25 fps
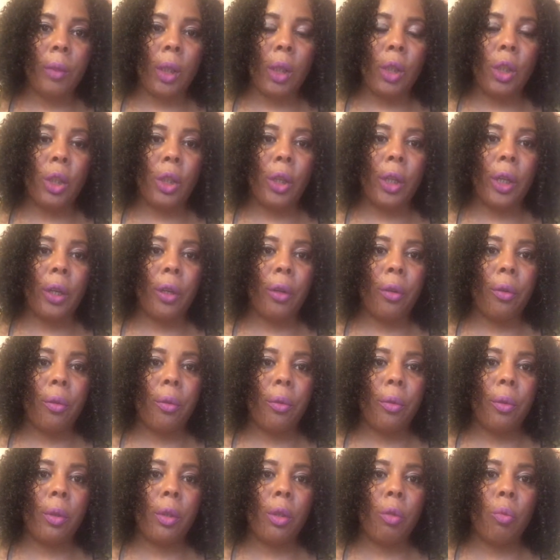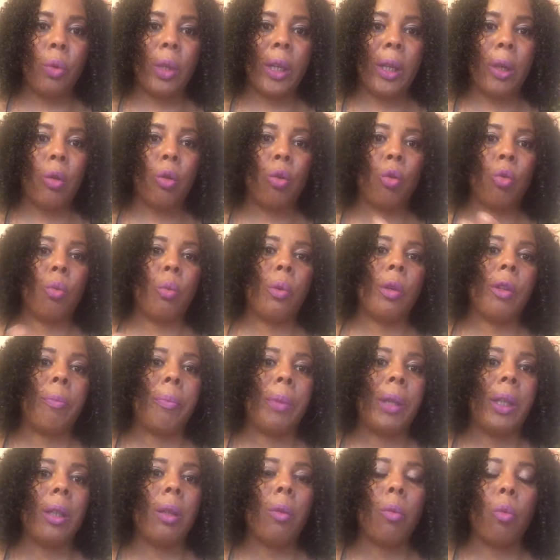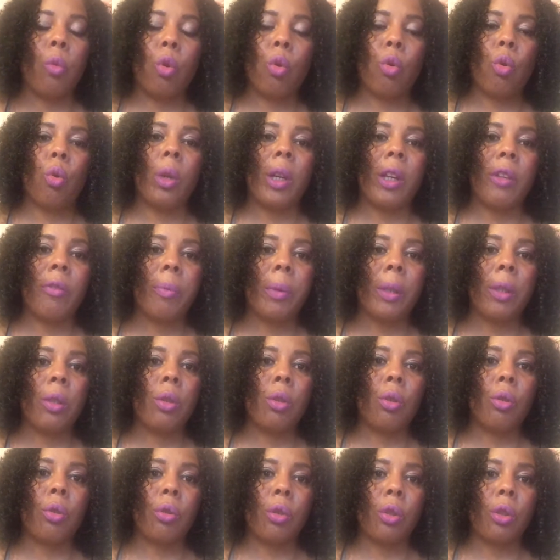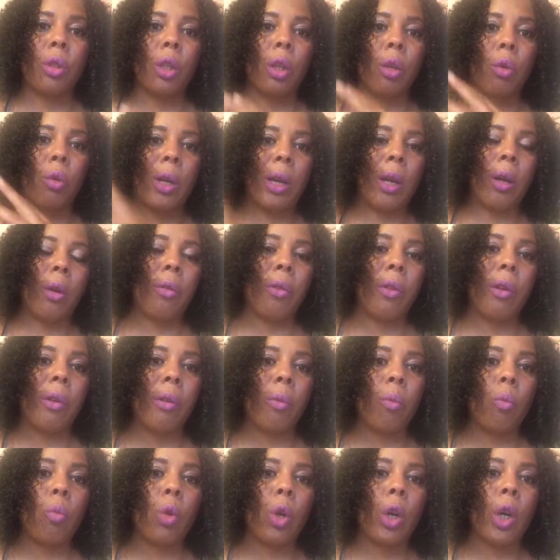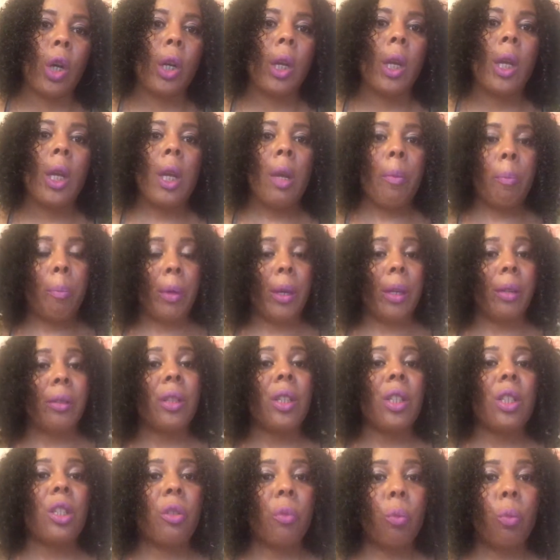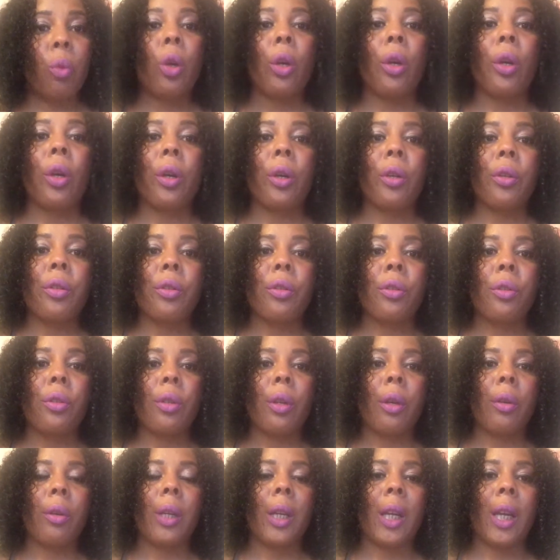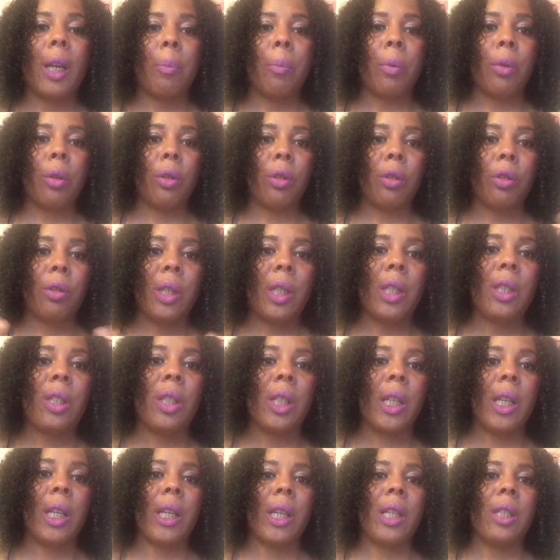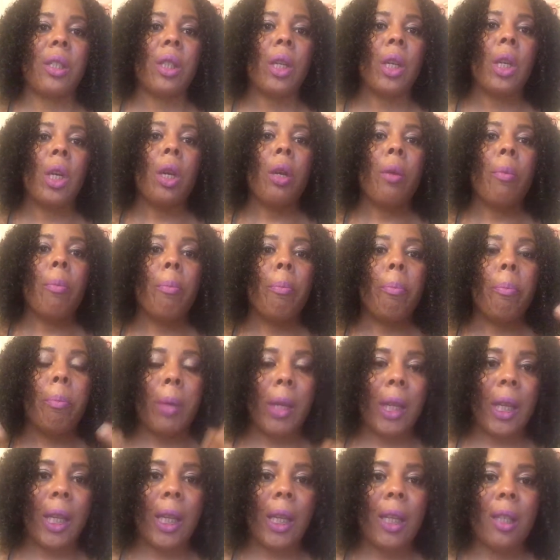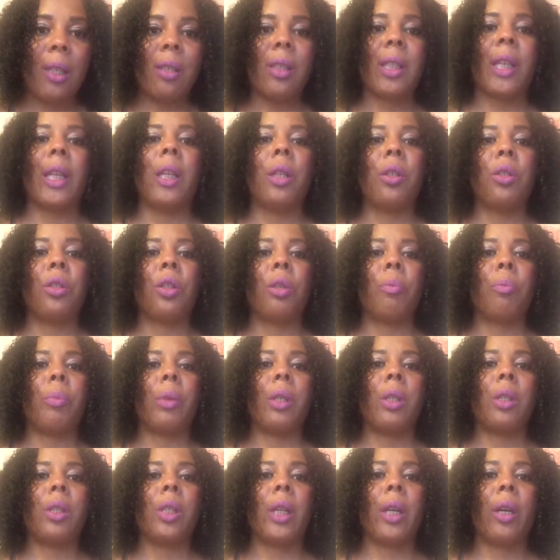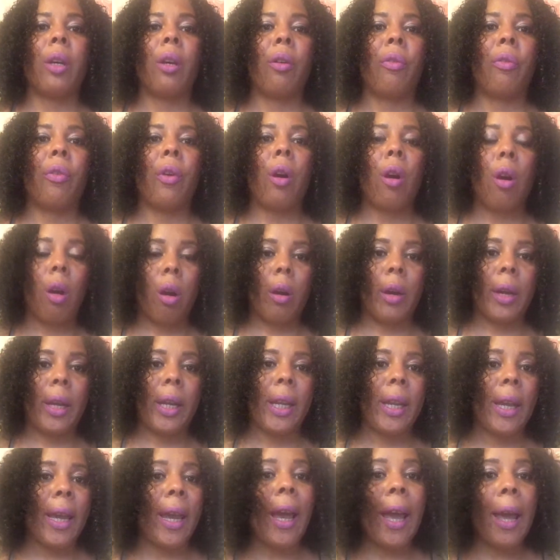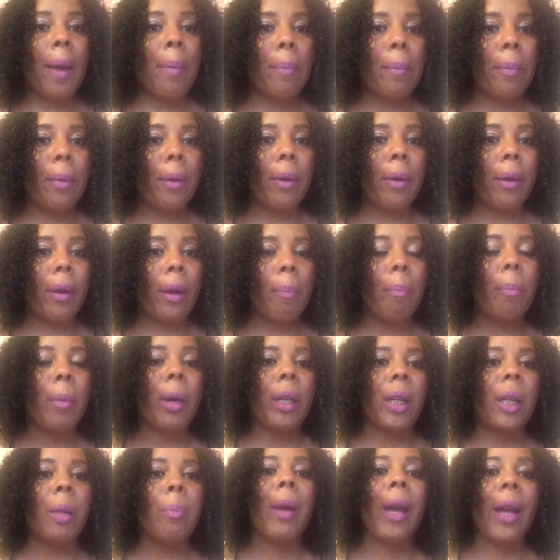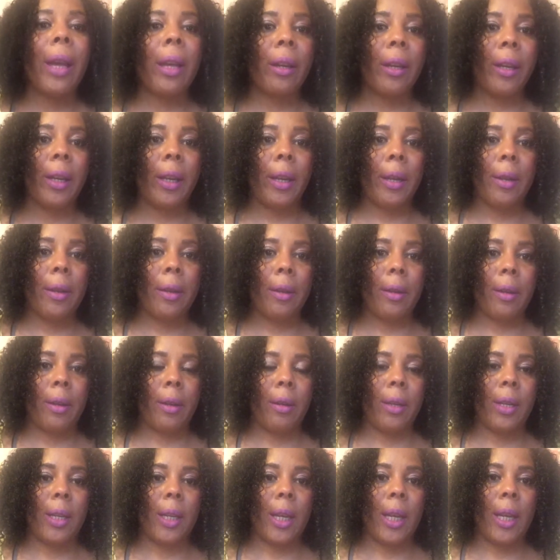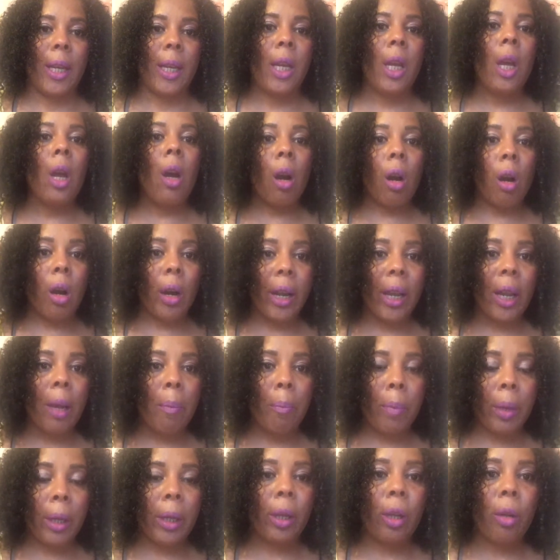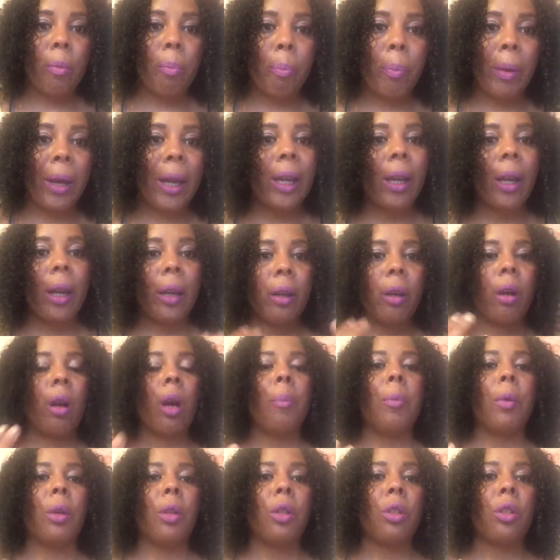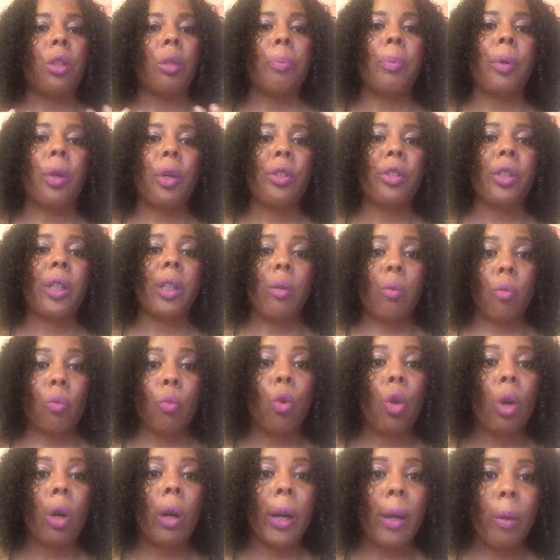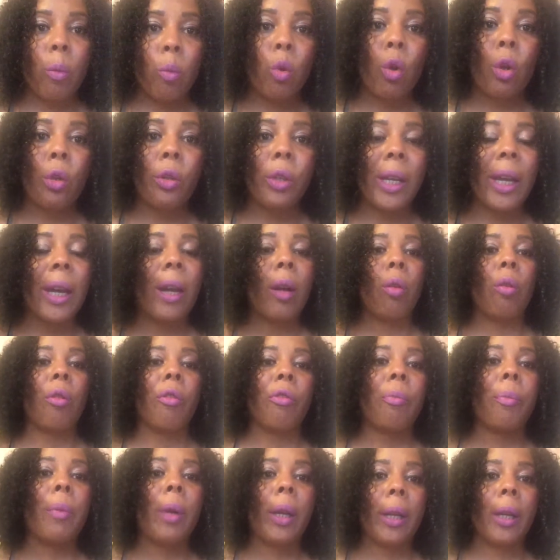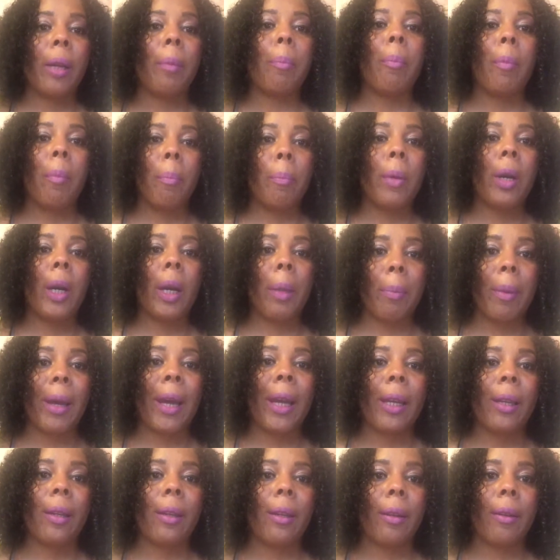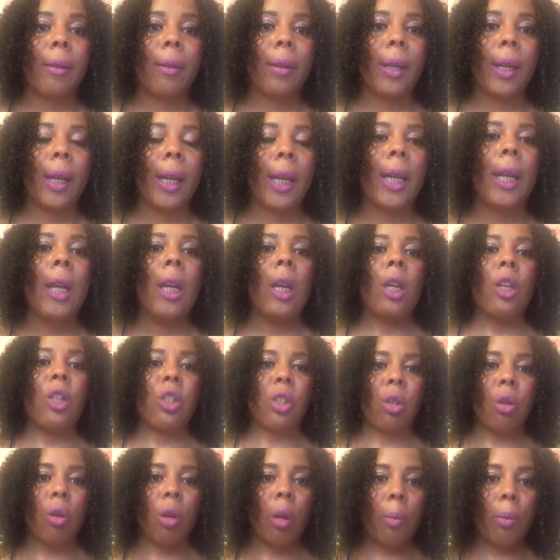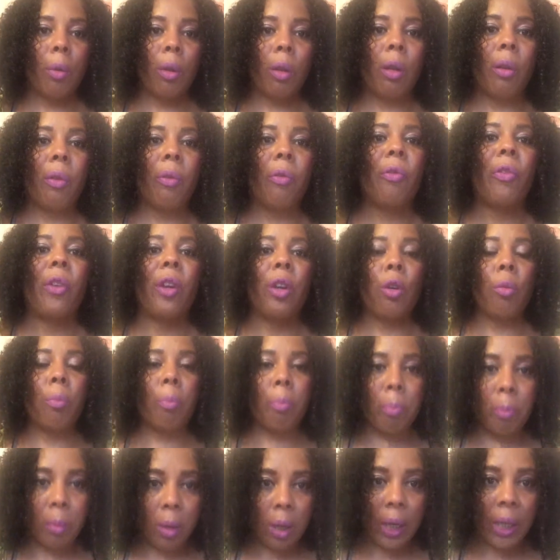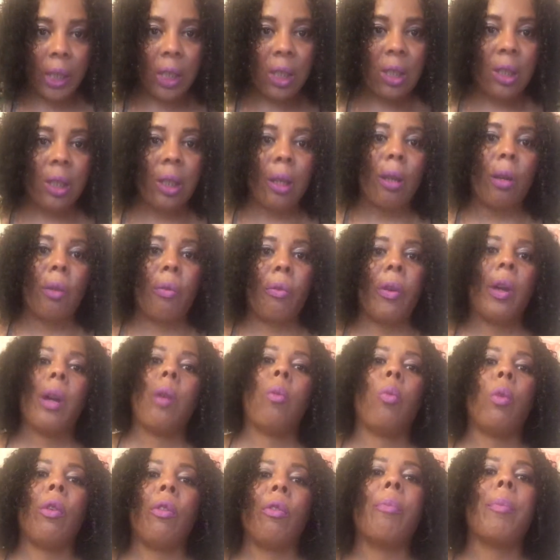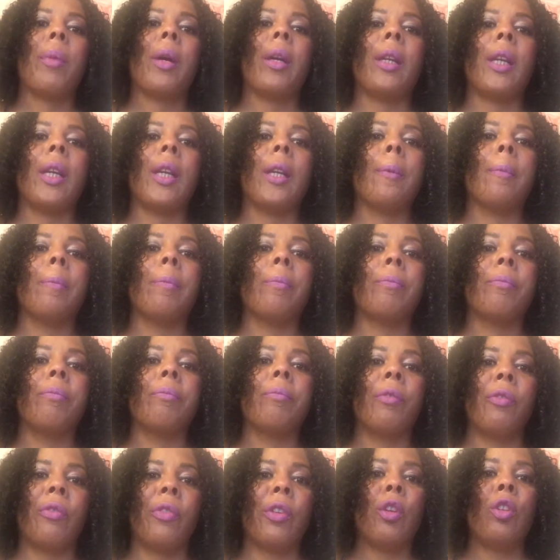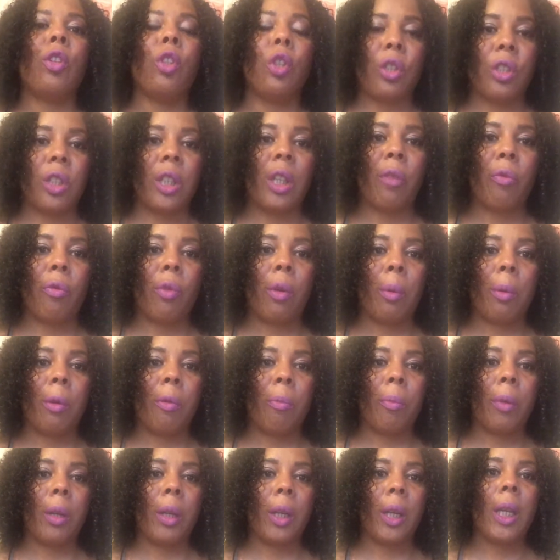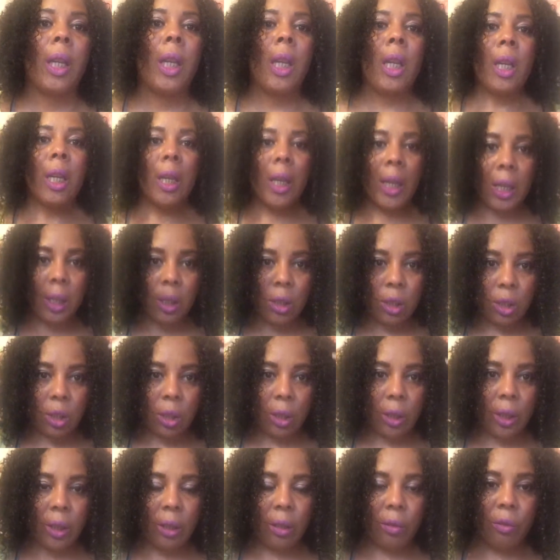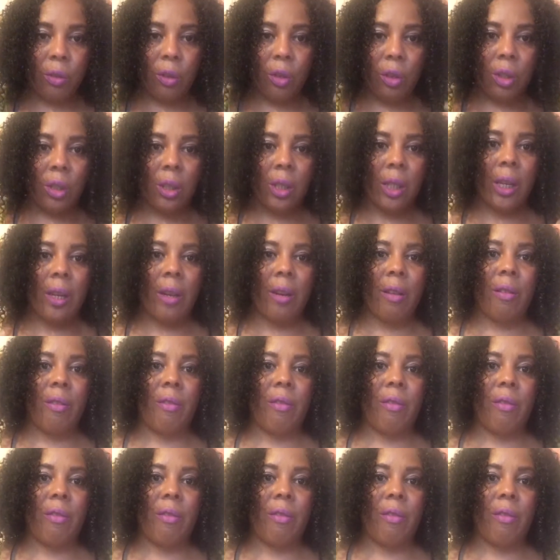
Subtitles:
you know, we've all have been taught to go out there and work. But this works, okay? Because this is me saying to myself, I am a money magnet, okay? I am my own bank, and I'm going to deposit what I want out of my bank, okay? So I'm going to fill myself up with money. Fill yourself up with money inside of yourself,